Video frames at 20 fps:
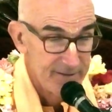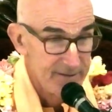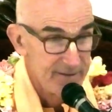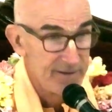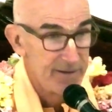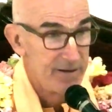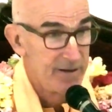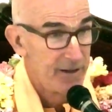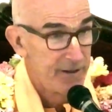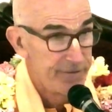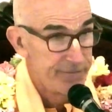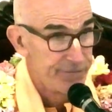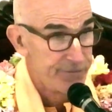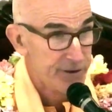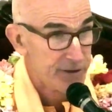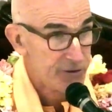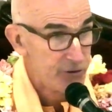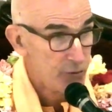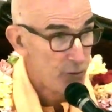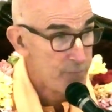Love. We
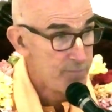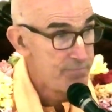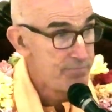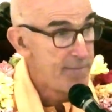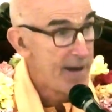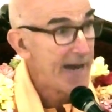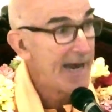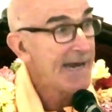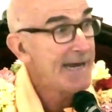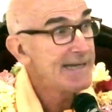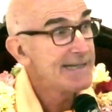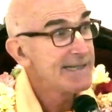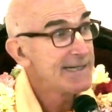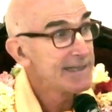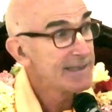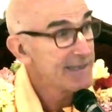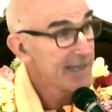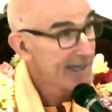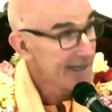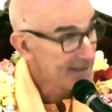can do
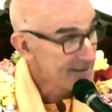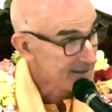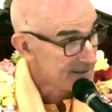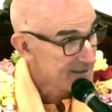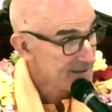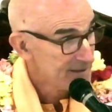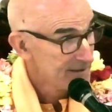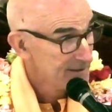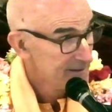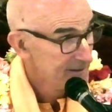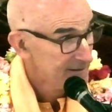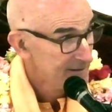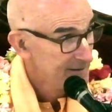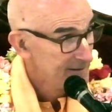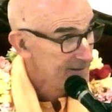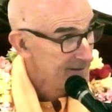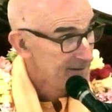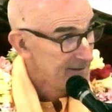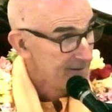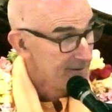amazing things
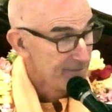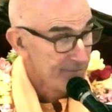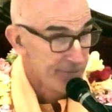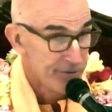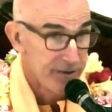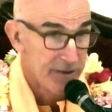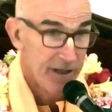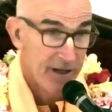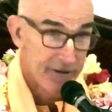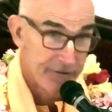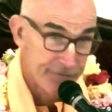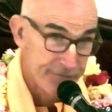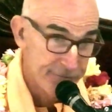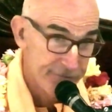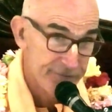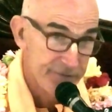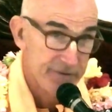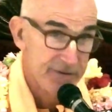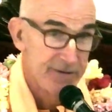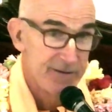with
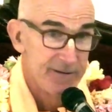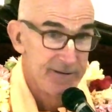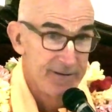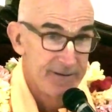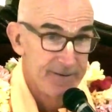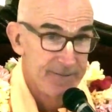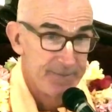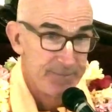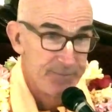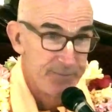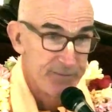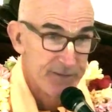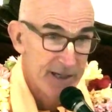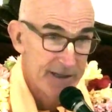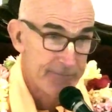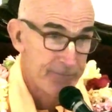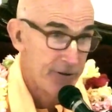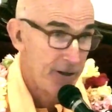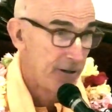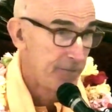love. It's
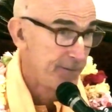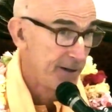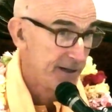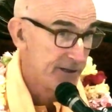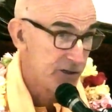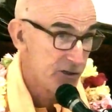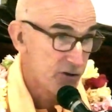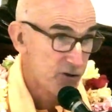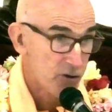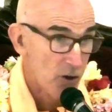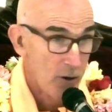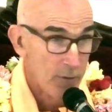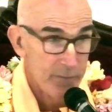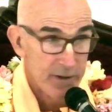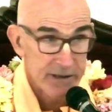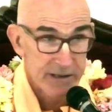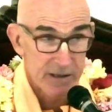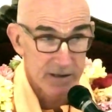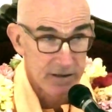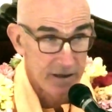like Prabhupada had so
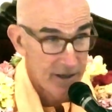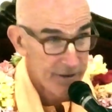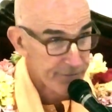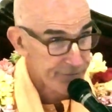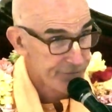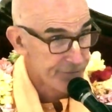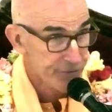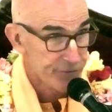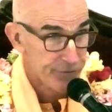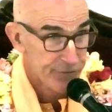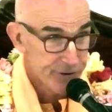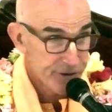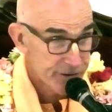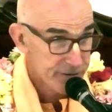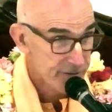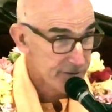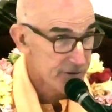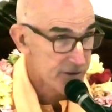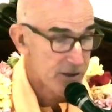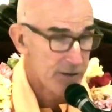much love for
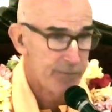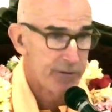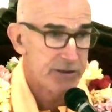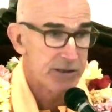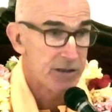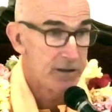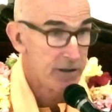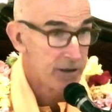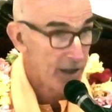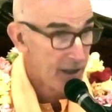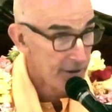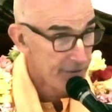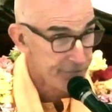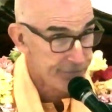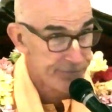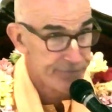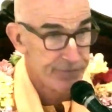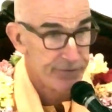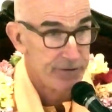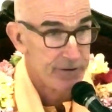Krishna, so much
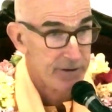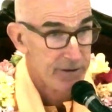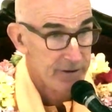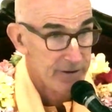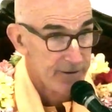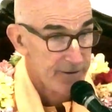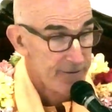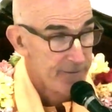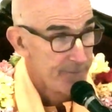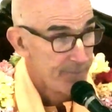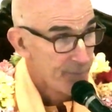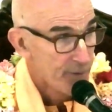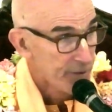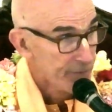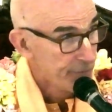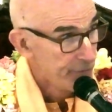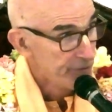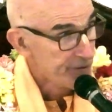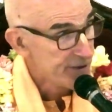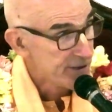love
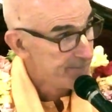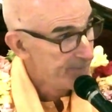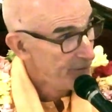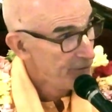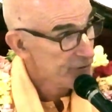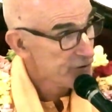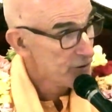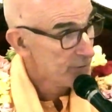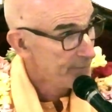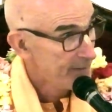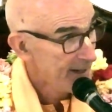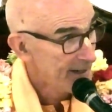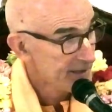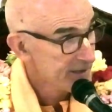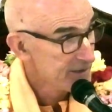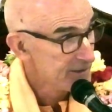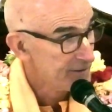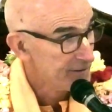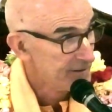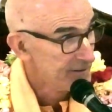for his spiritual
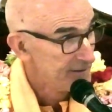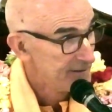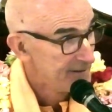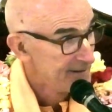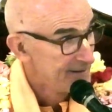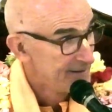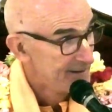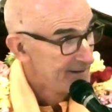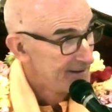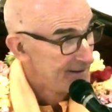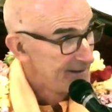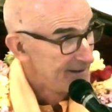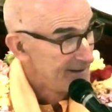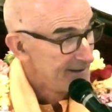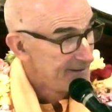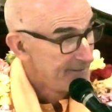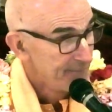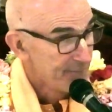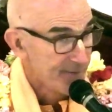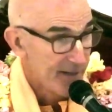master,
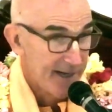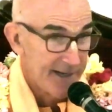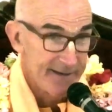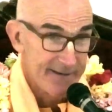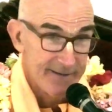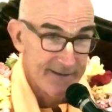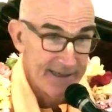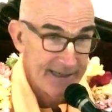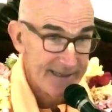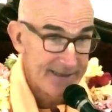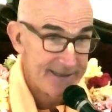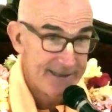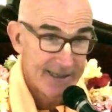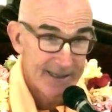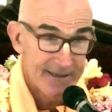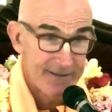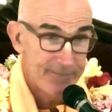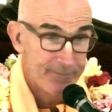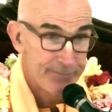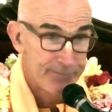that he
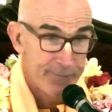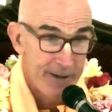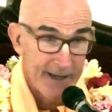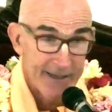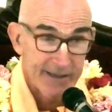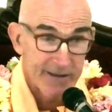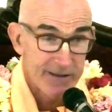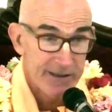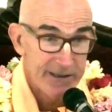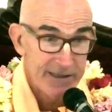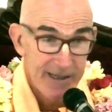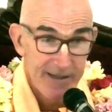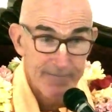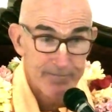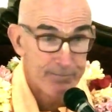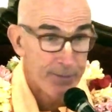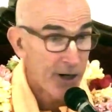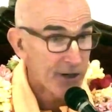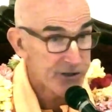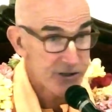did practically the
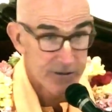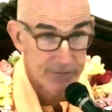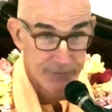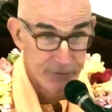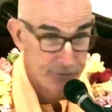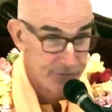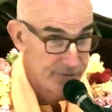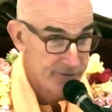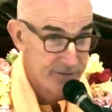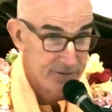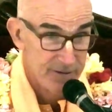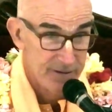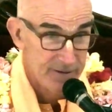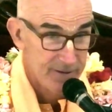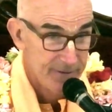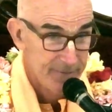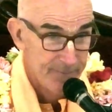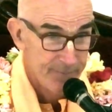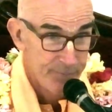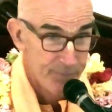impossible.
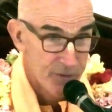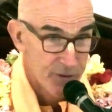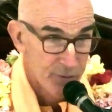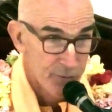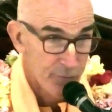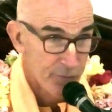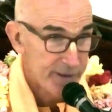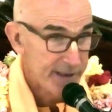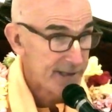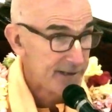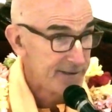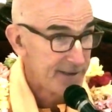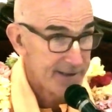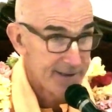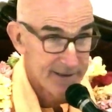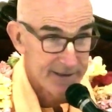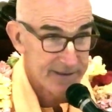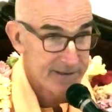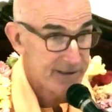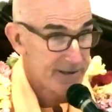What he
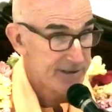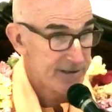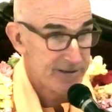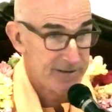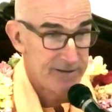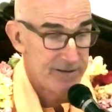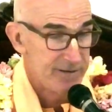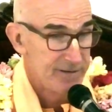did is just